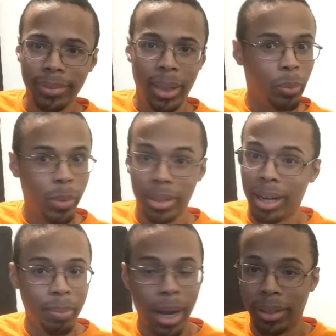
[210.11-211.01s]
It was
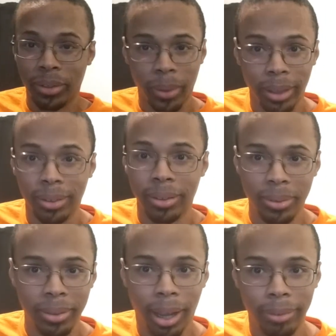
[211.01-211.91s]
not my strength to
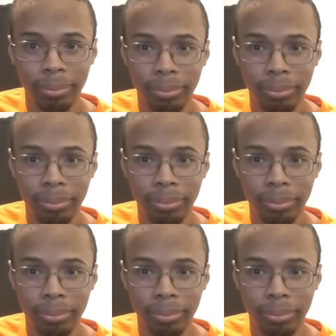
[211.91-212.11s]
do that.